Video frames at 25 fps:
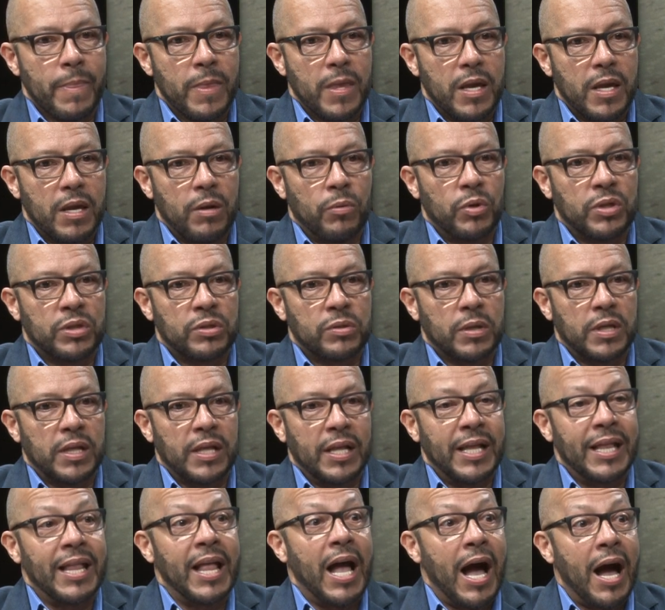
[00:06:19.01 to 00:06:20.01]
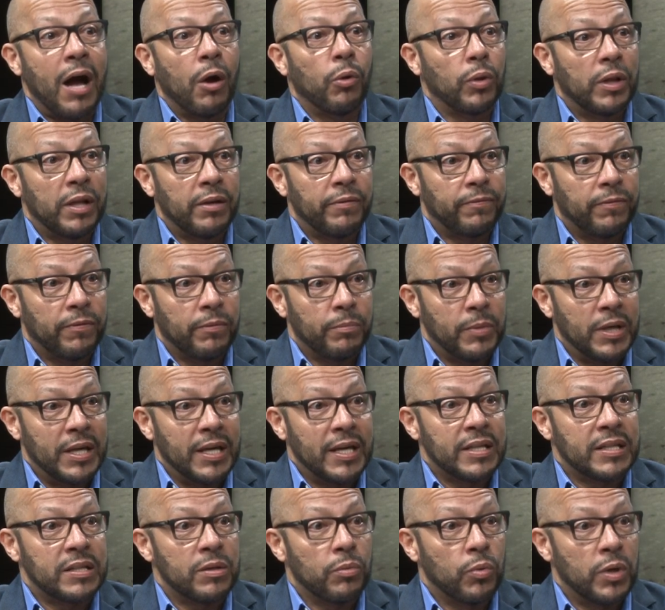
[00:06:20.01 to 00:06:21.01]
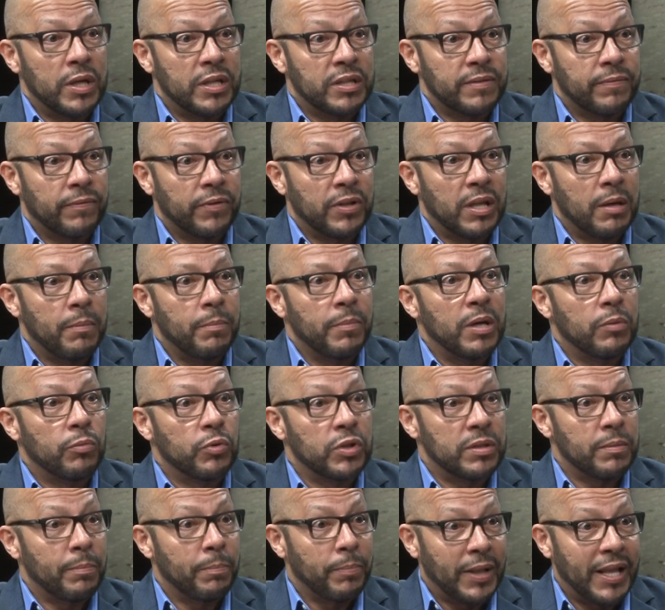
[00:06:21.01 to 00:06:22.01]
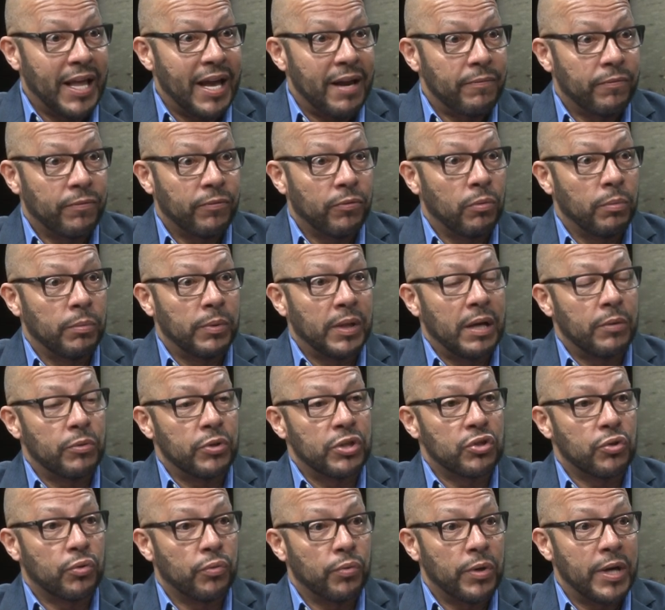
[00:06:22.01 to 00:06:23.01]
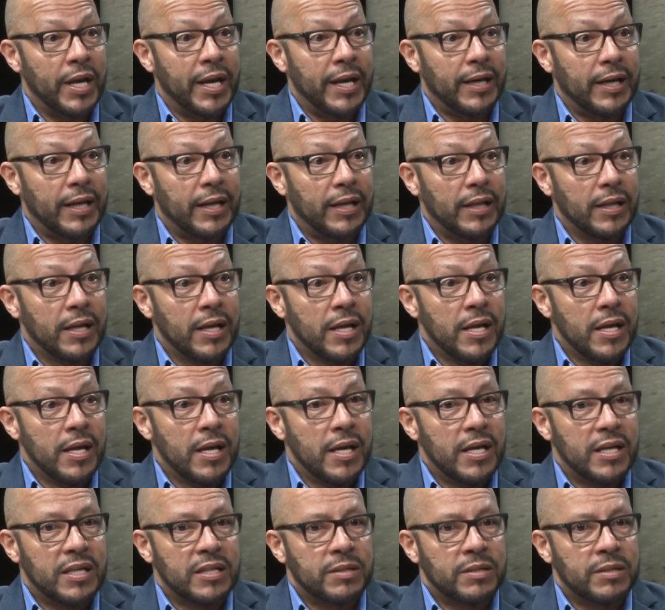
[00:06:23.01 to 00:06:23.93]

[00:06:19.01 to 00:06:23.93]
it was an outlet for me as it was for them. It was a platform that was created, mm-hmm.